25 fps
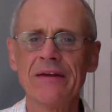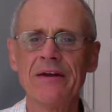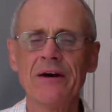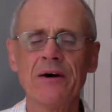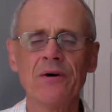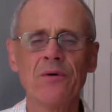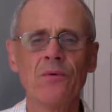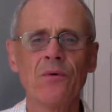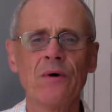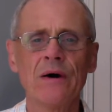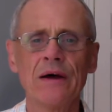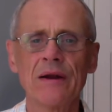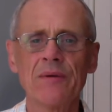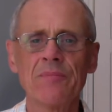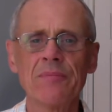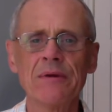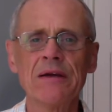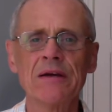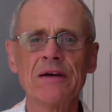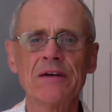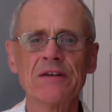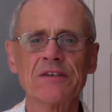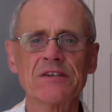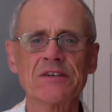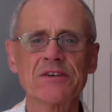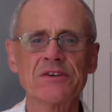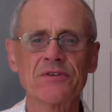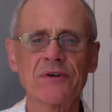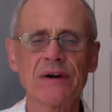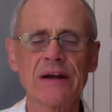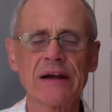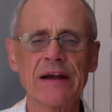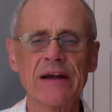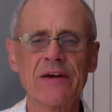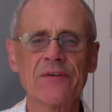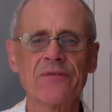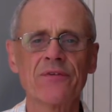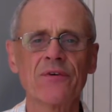don't want to be
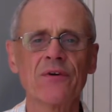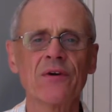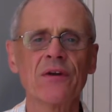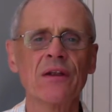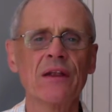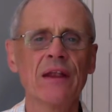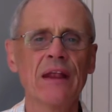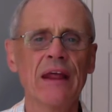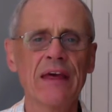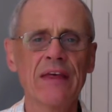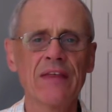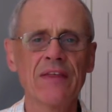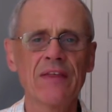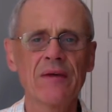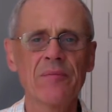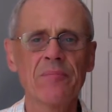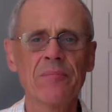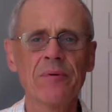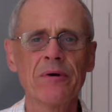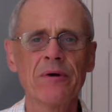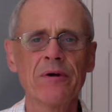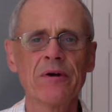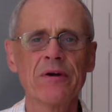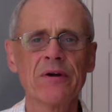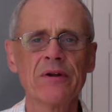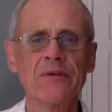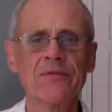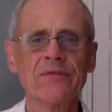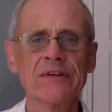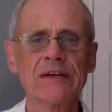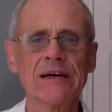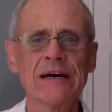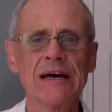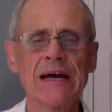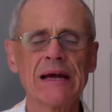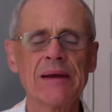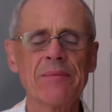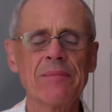constrained for a lengthy period of
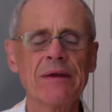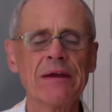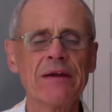time.